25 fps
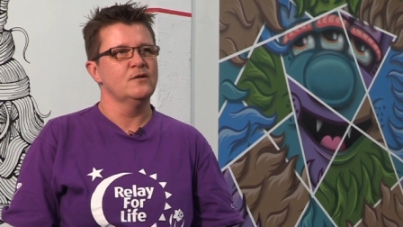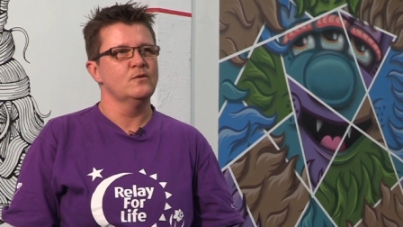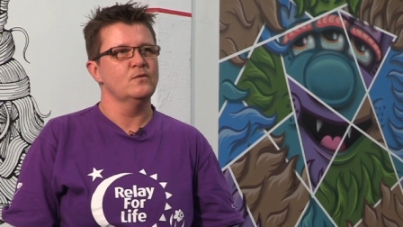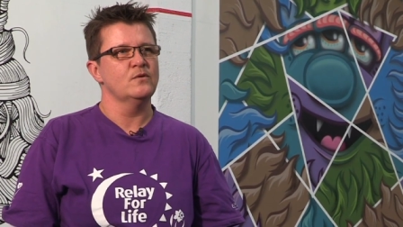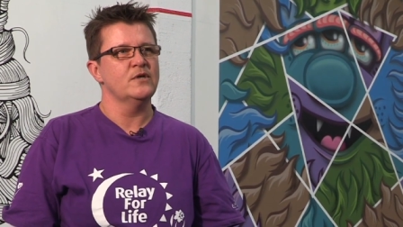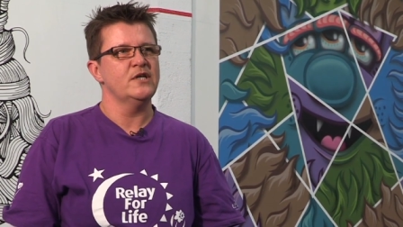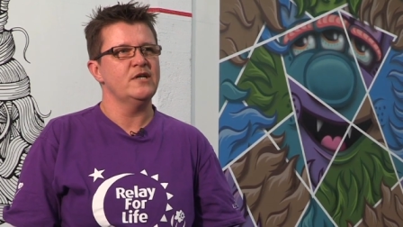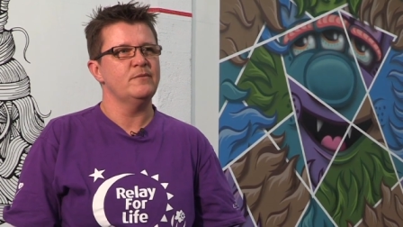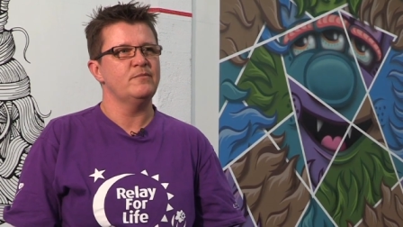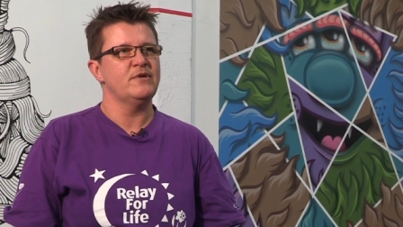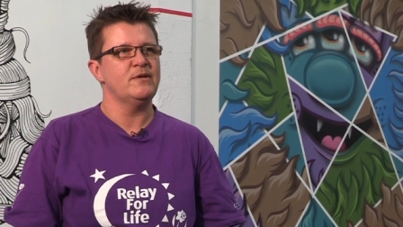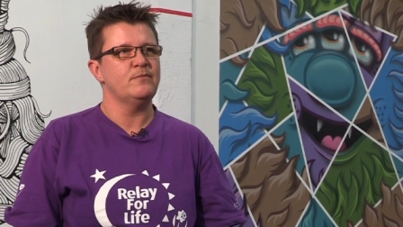
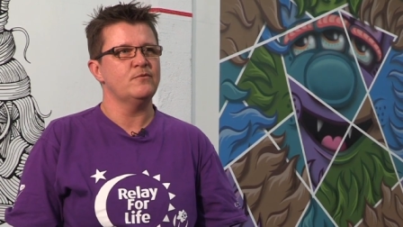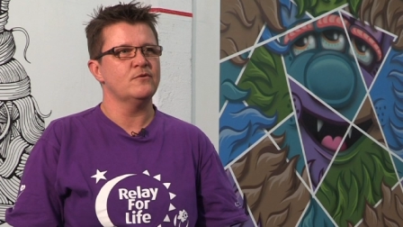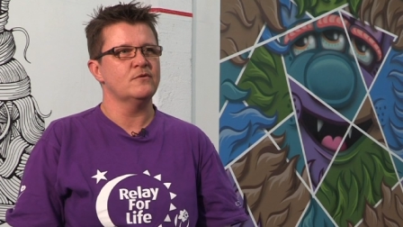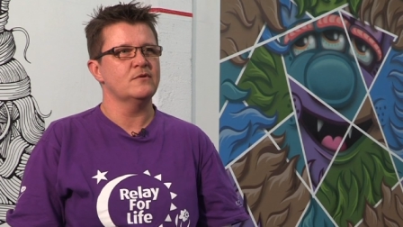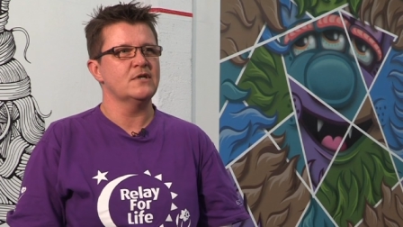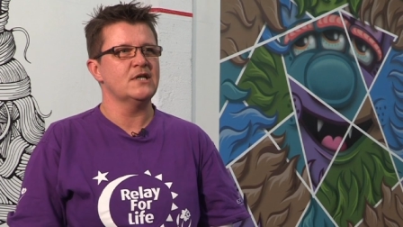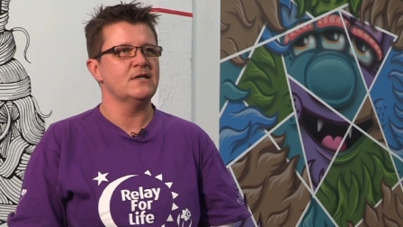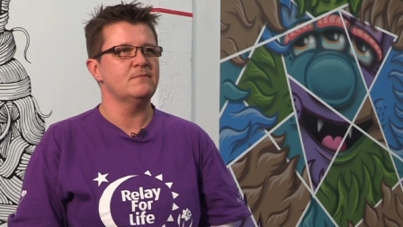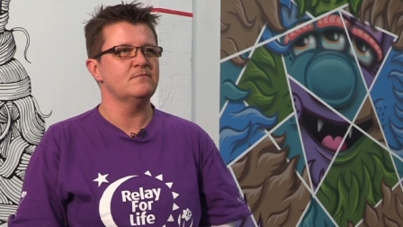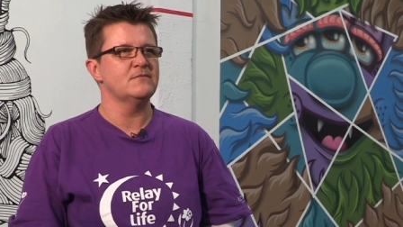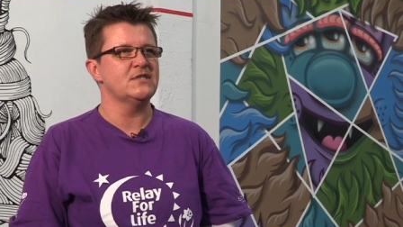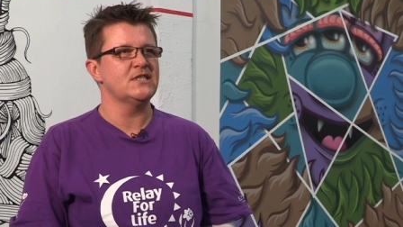where people
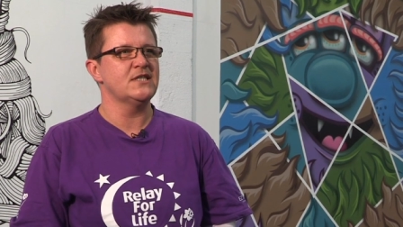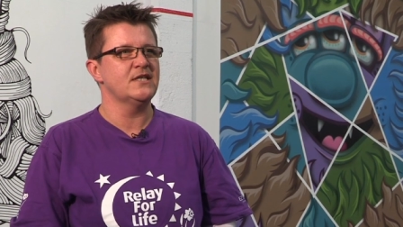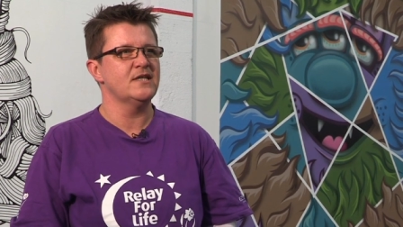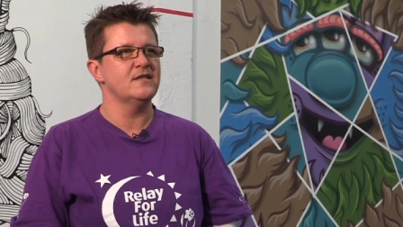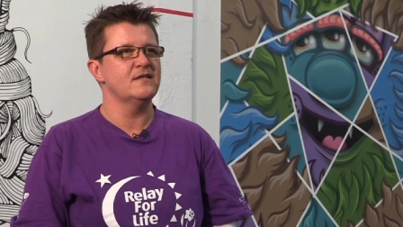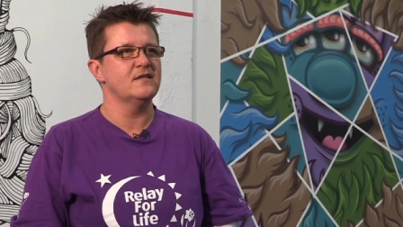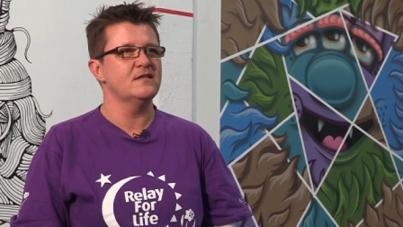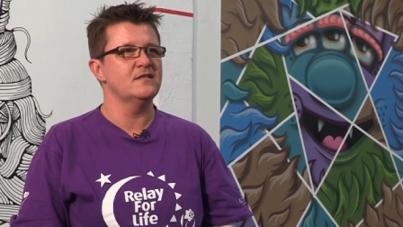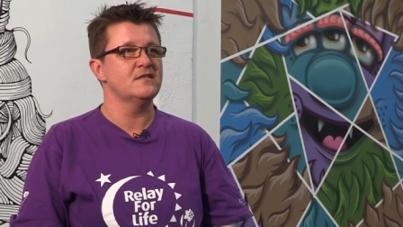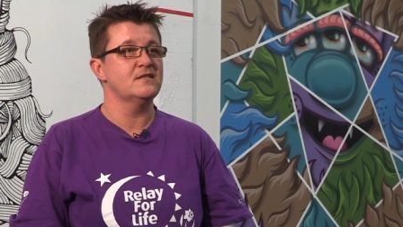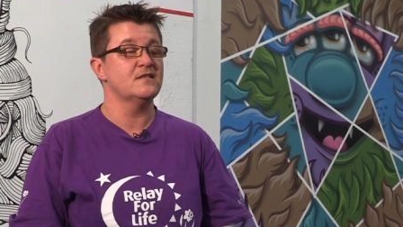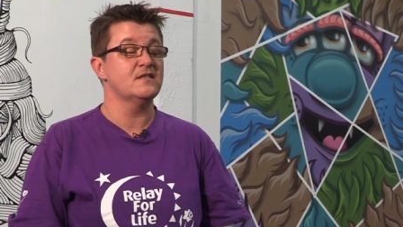come
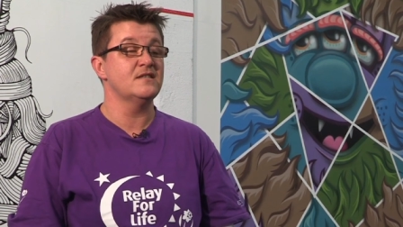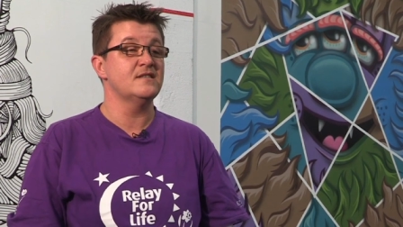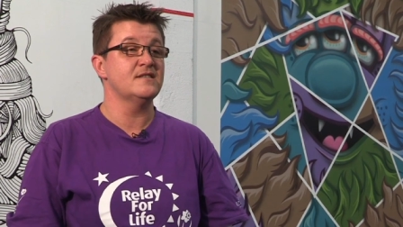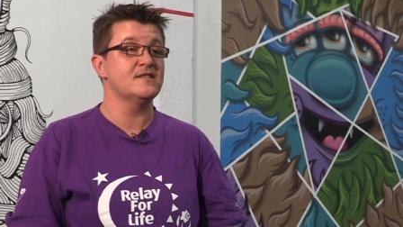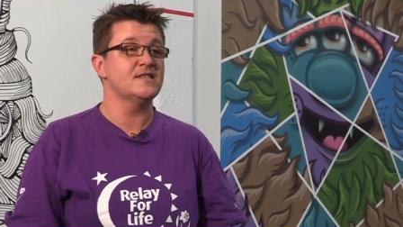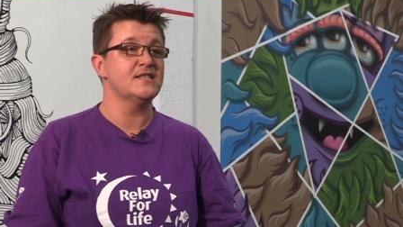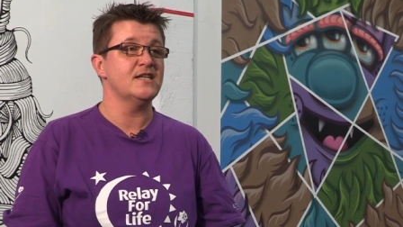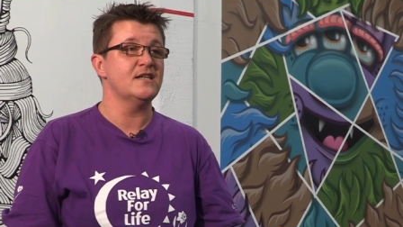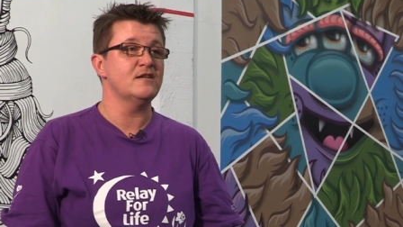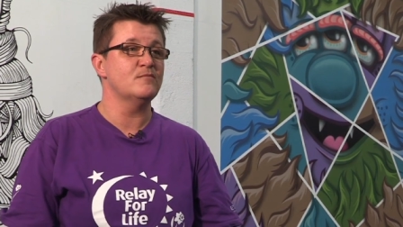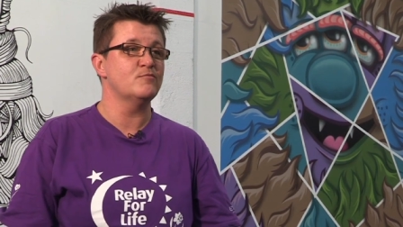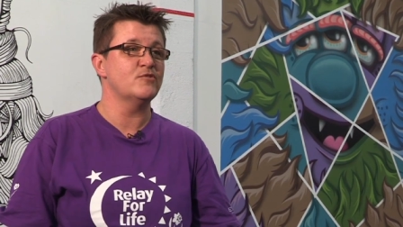together to
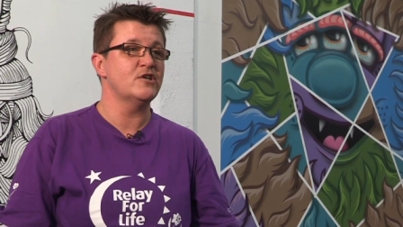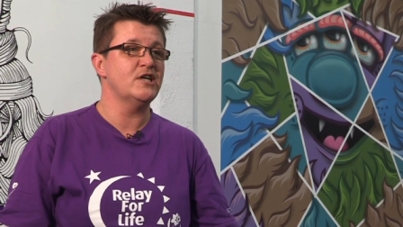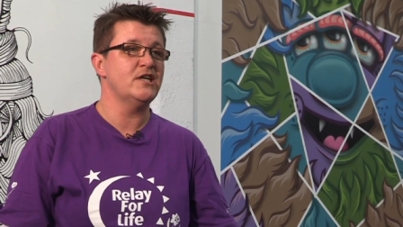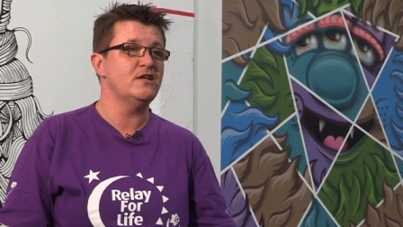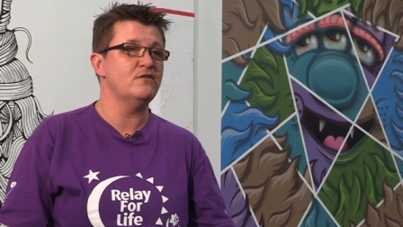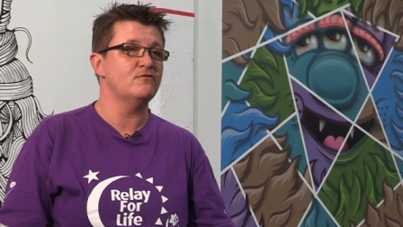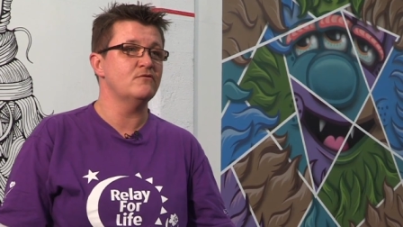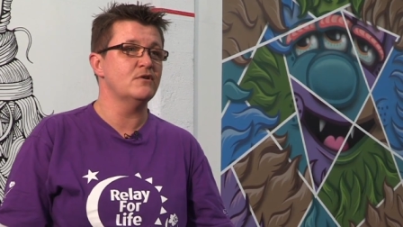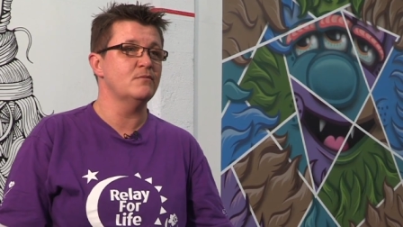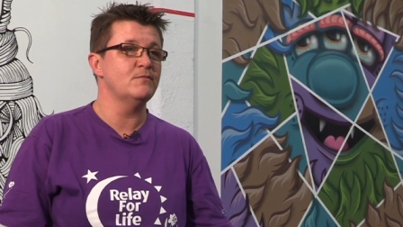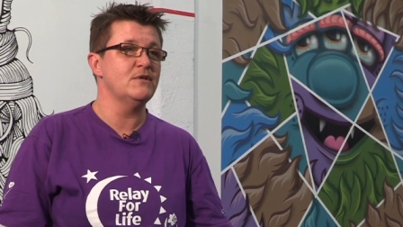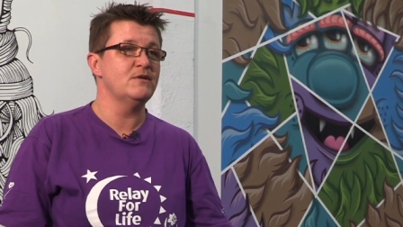
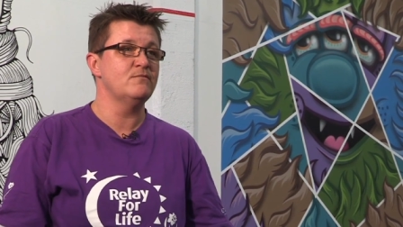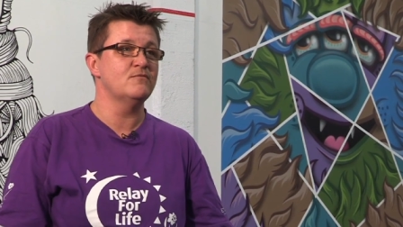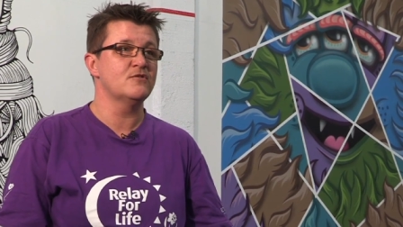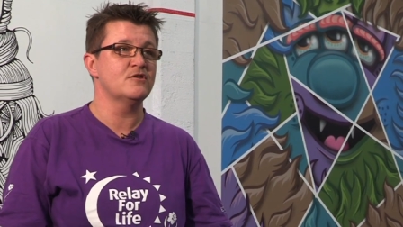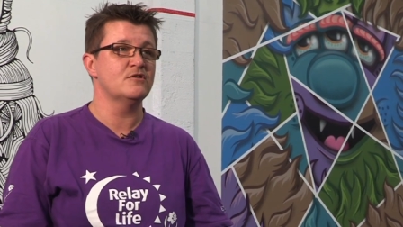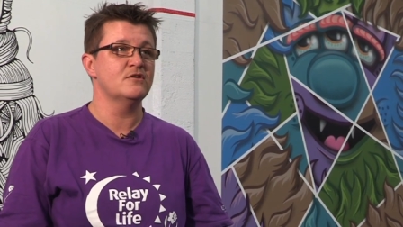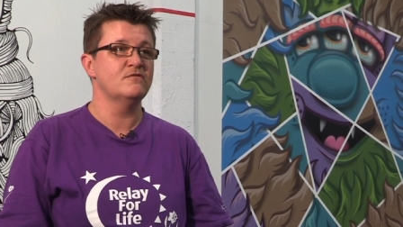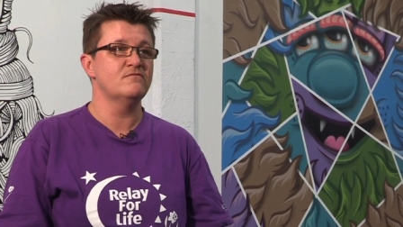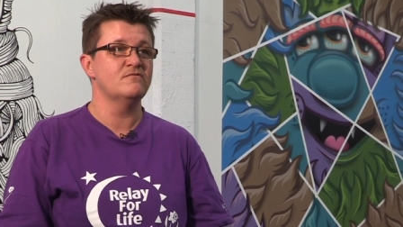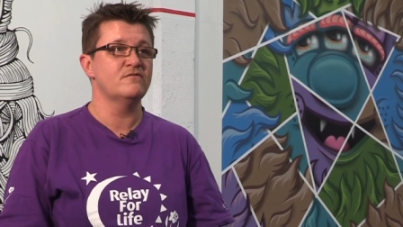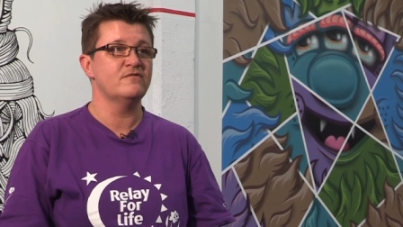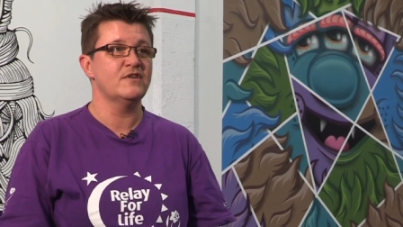celebrate,
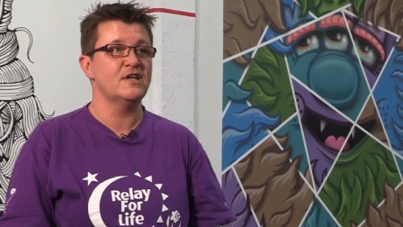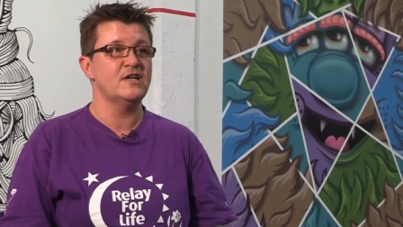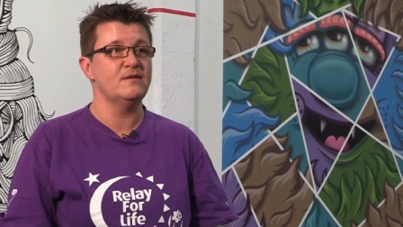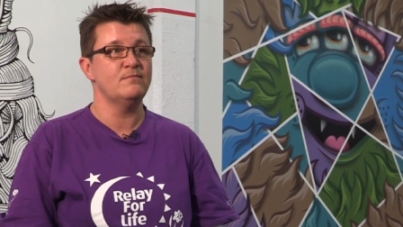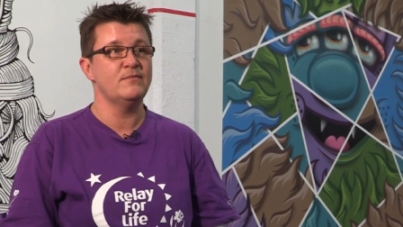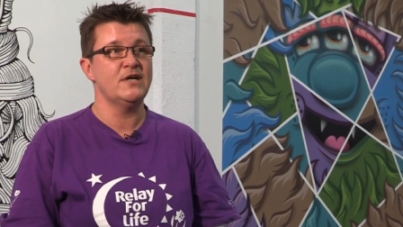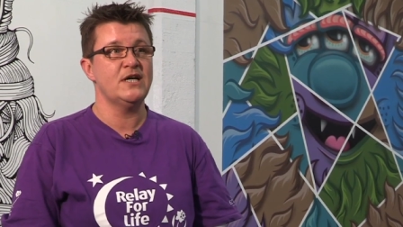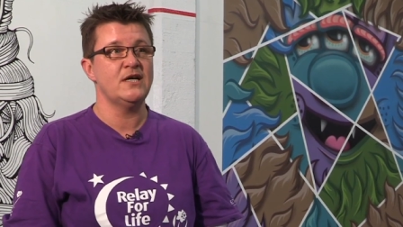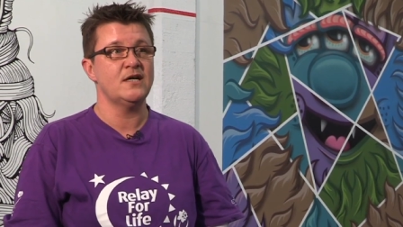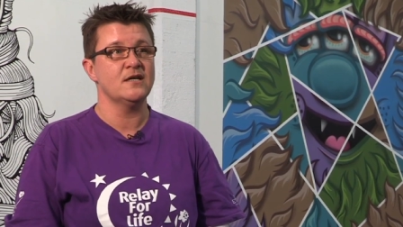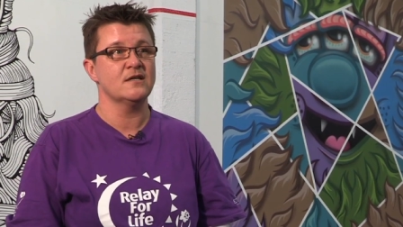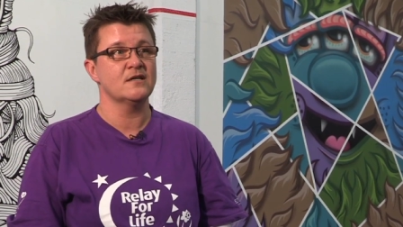remember and
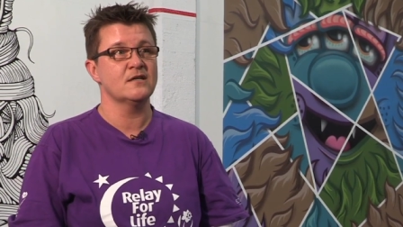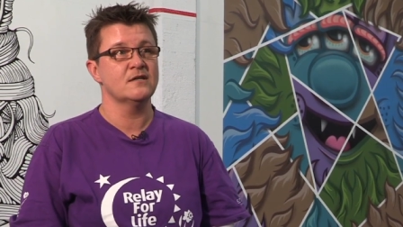fight back.